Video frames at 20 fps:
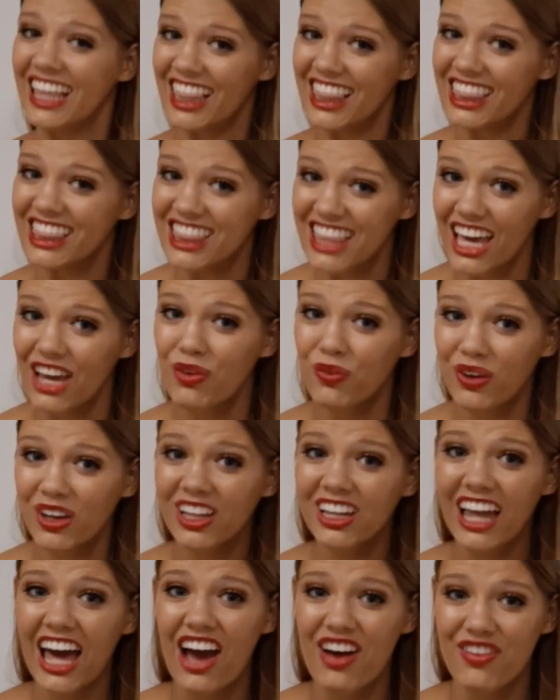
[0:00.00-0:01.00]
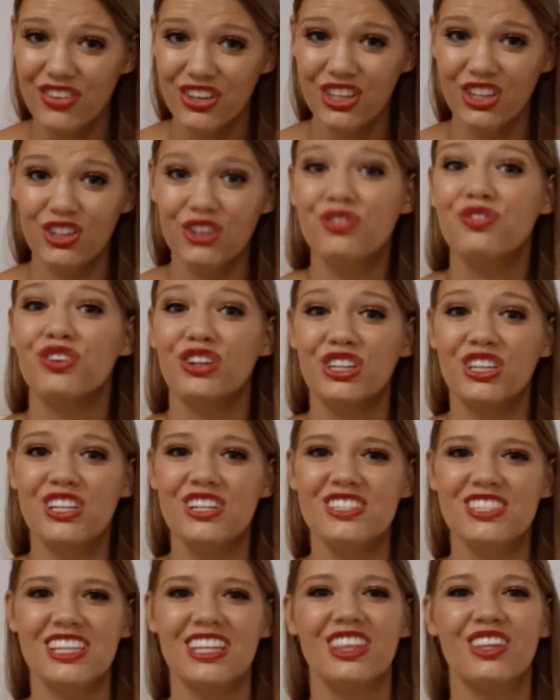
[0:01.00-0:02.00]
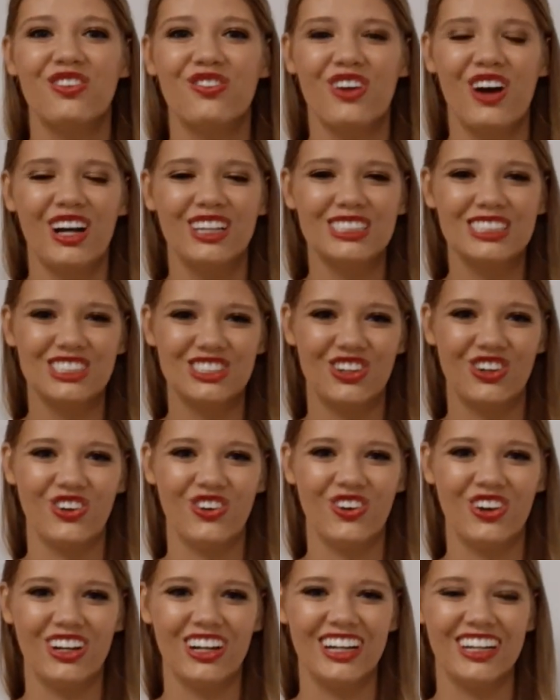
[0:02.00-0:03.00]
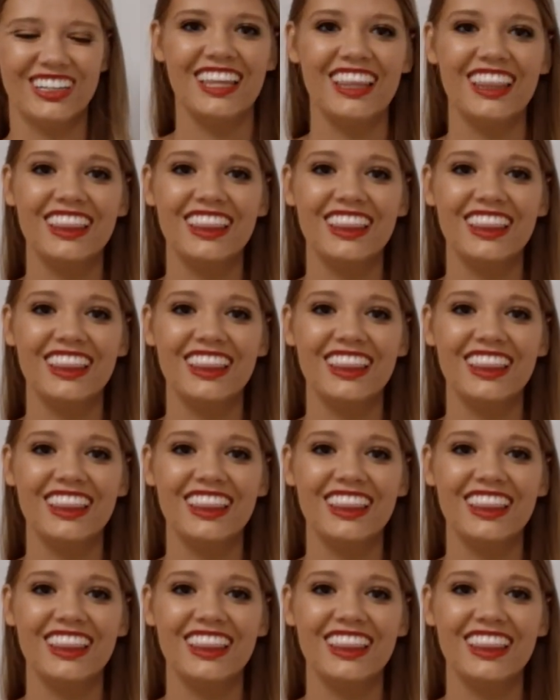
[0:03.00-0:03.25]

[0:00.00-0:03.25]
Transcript: they will laugh at you for using the wrong stroke order.